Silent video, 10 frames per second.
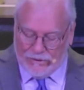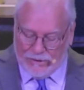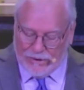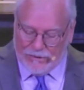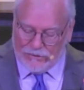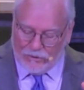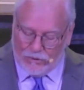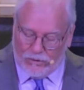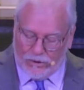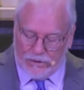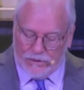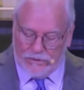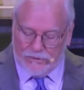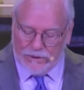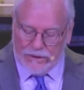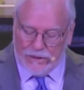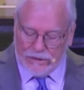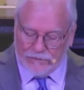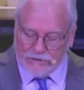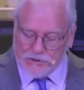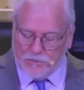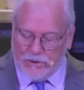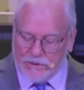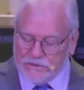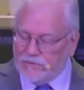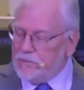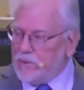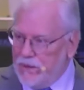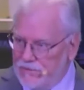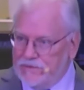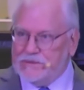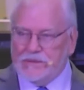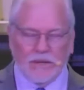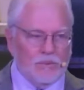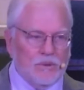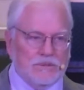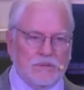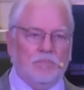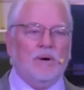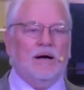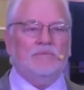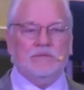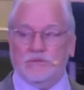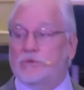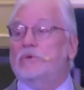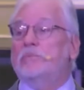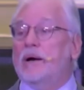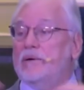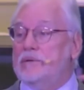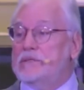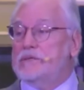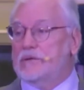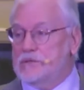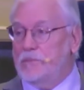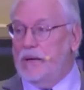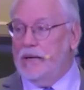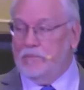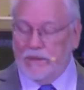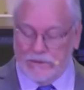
And the Lord, the God of the spirits of the prophets, in other words, the prophets, true prophets, are speaking by the